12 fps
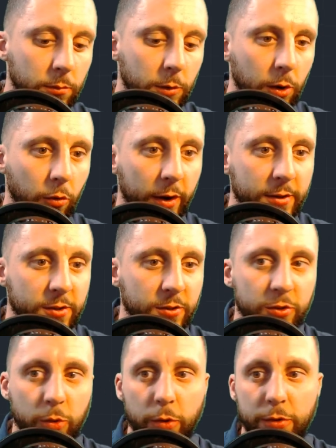erase the
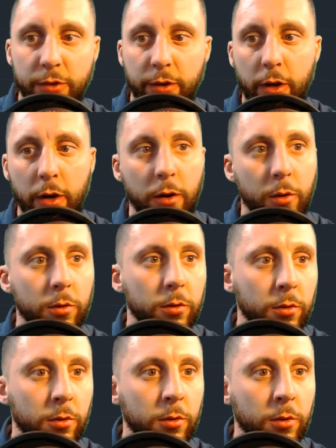source, no,
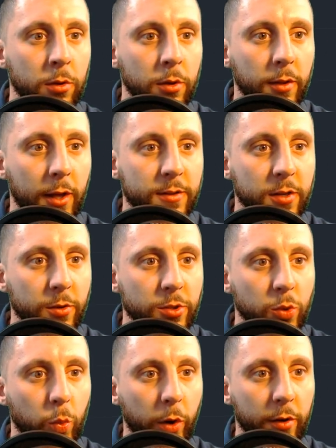that tells
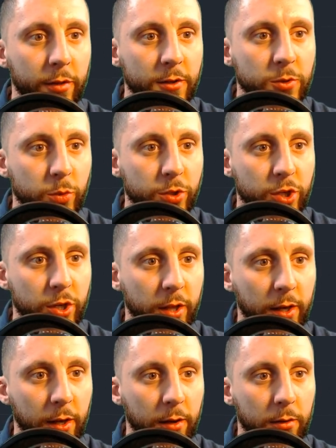you where this one should
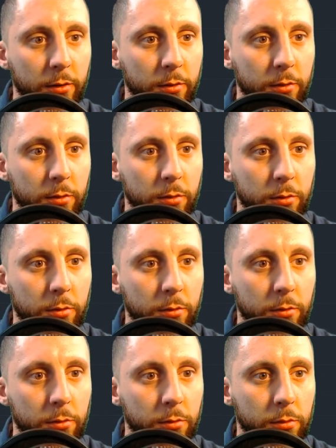hit.
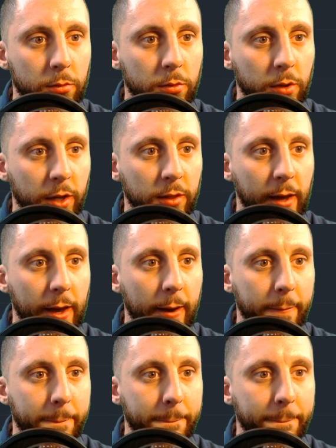Like that.
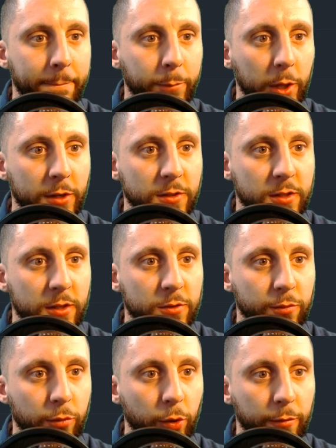Because this
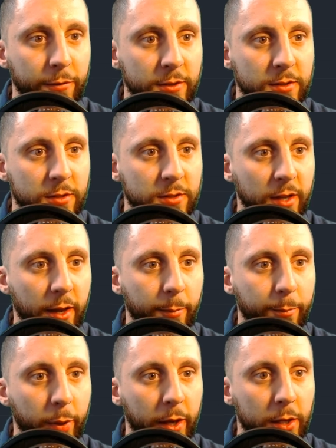roof is the same
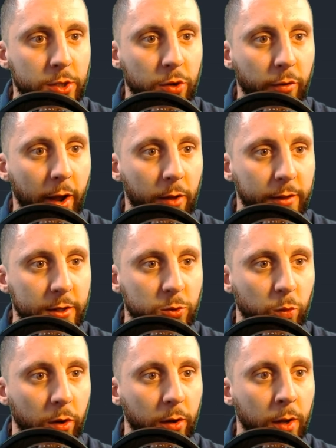pitch around this
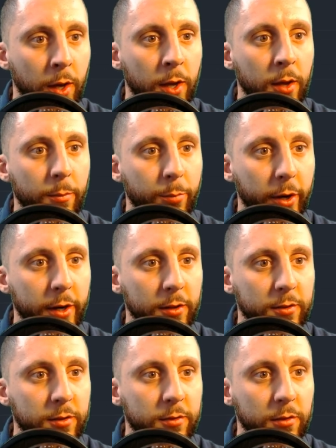one, but it
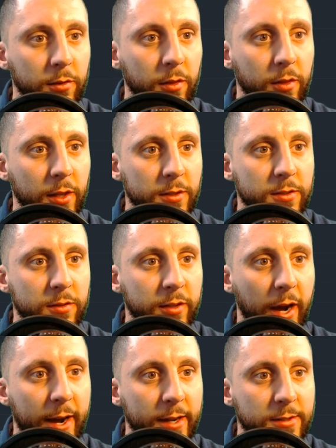this
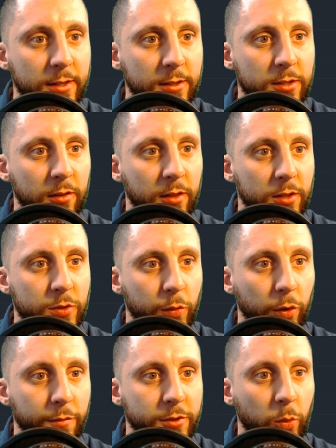dies into this
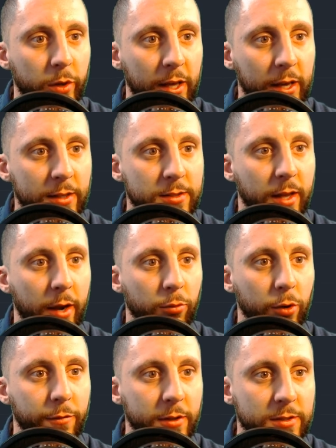roof. So when it hits that
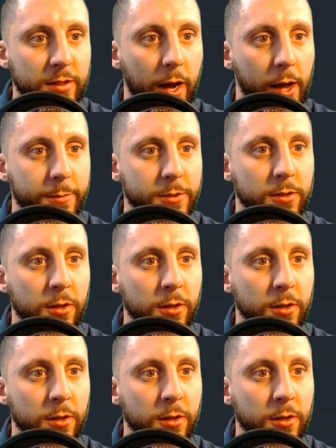roof, it stops.